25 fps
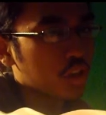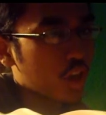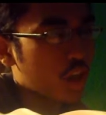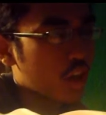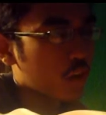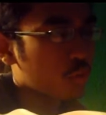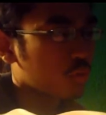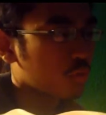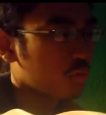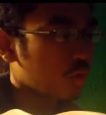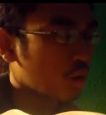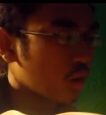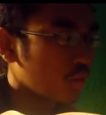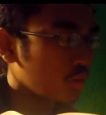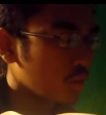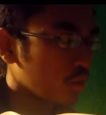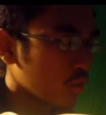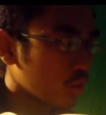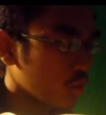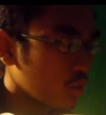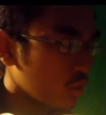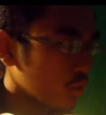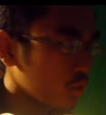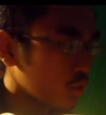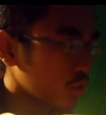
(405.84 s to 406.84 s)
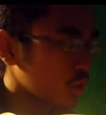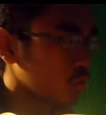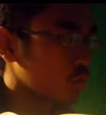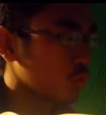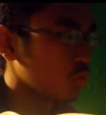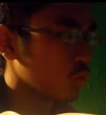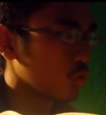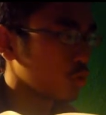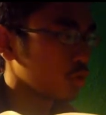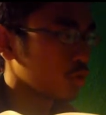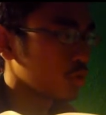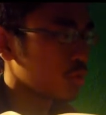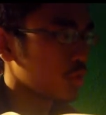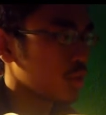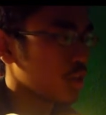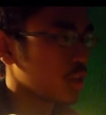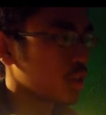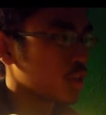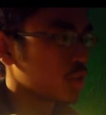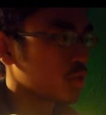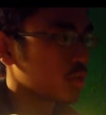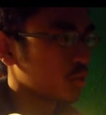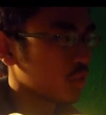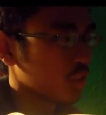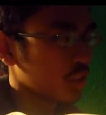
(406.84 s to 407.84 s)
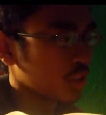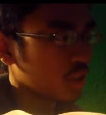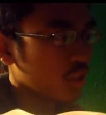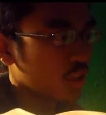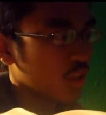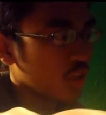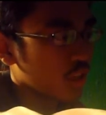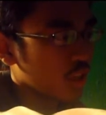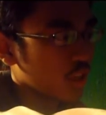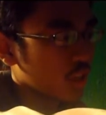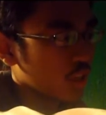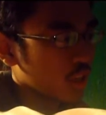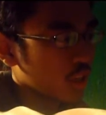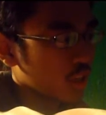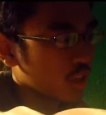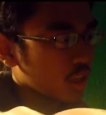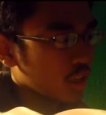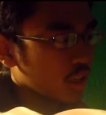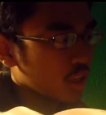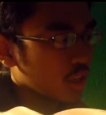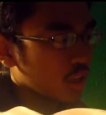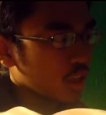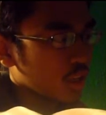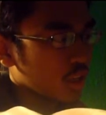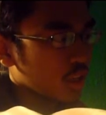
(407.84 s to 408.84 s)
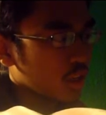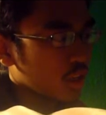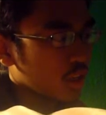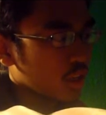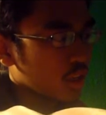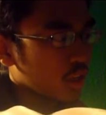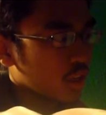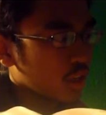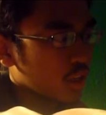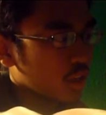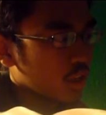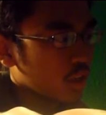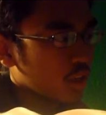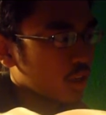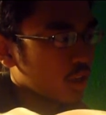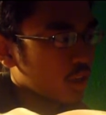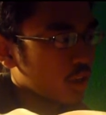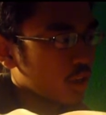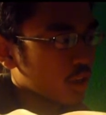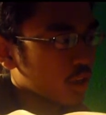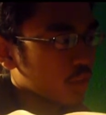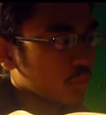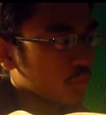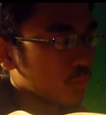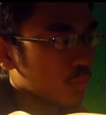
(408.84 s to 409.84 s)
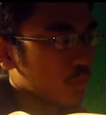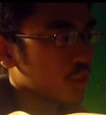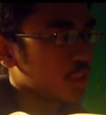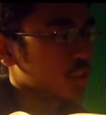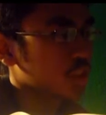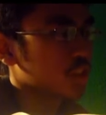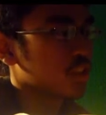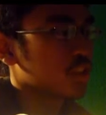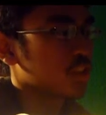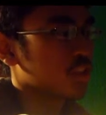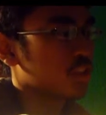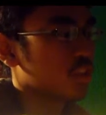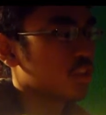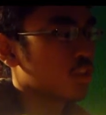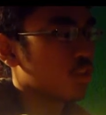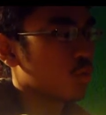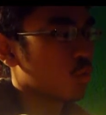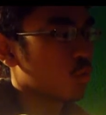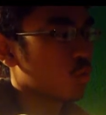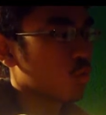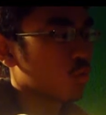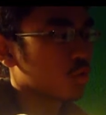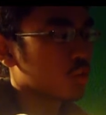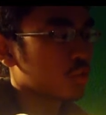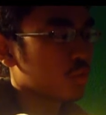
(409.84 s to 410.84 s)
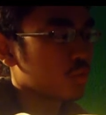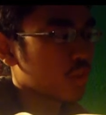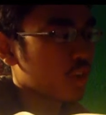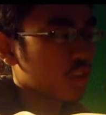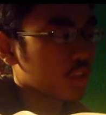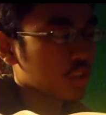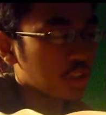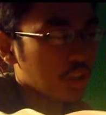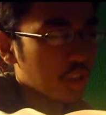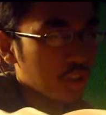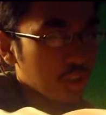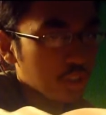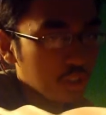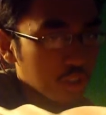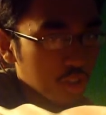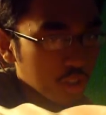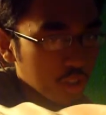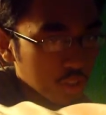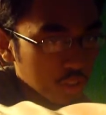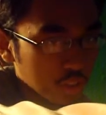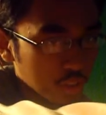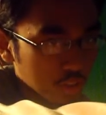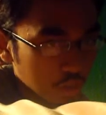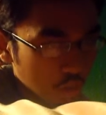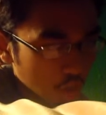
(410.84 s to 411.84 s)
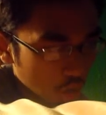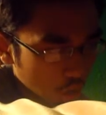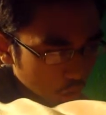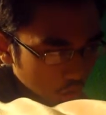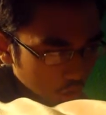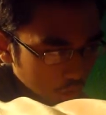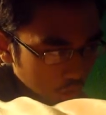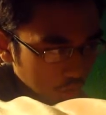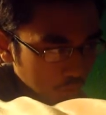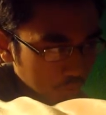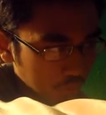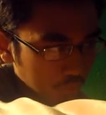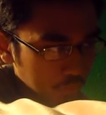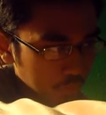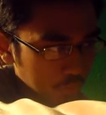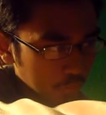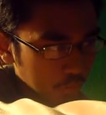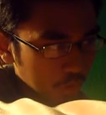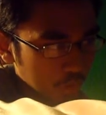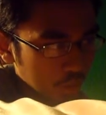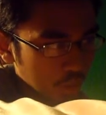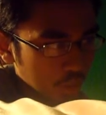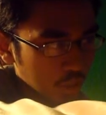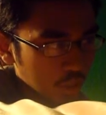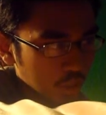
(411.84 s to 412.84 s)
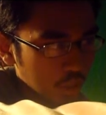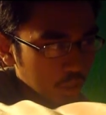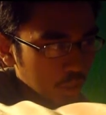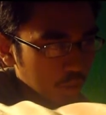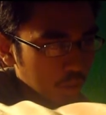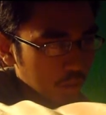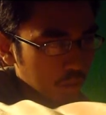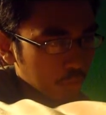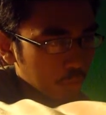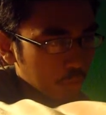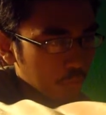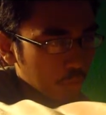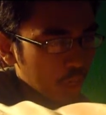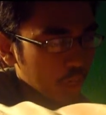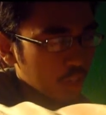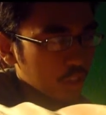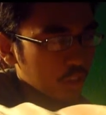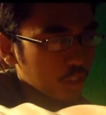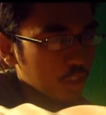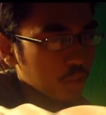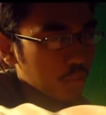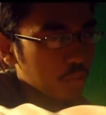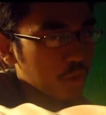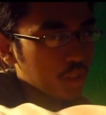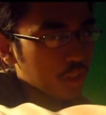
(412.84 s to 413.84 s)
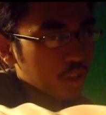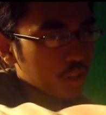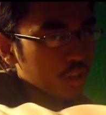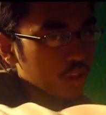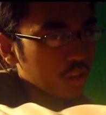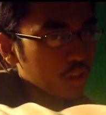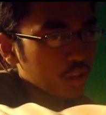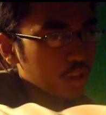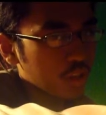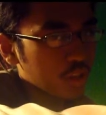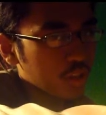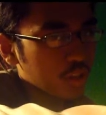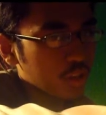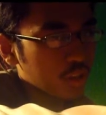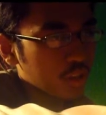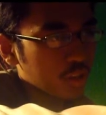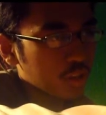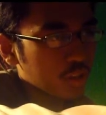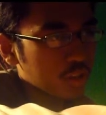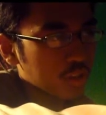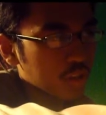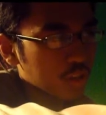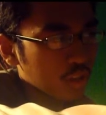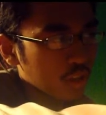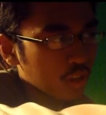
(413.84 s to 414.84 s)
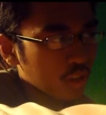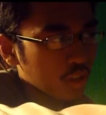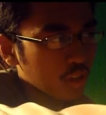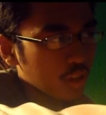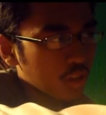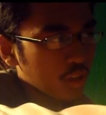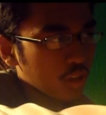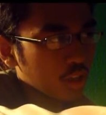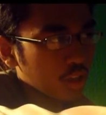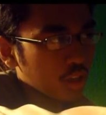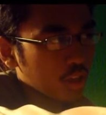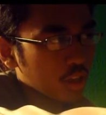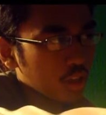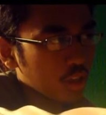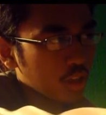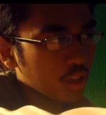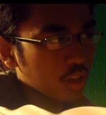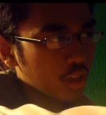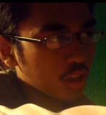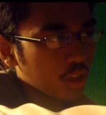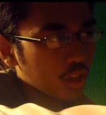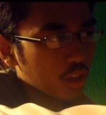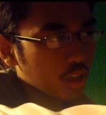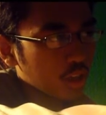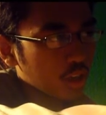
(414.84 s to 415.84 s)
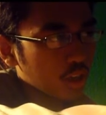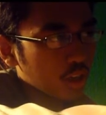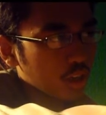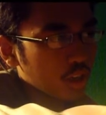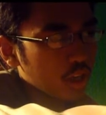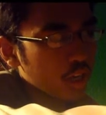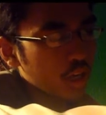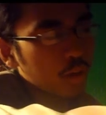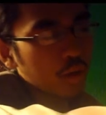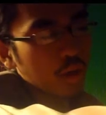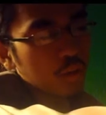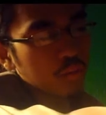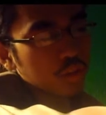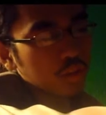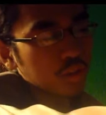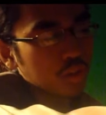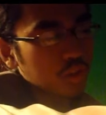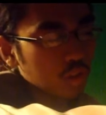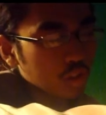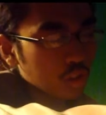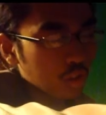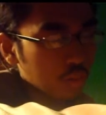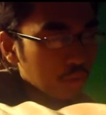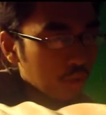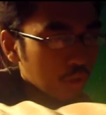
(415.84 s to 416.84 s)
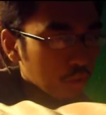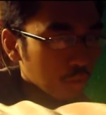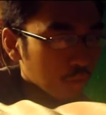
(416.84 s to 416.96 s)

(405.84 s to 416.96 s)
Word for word: I would probably call that the worst match, but um, this is the worst match I saw. Mainly because I I'm just going to come out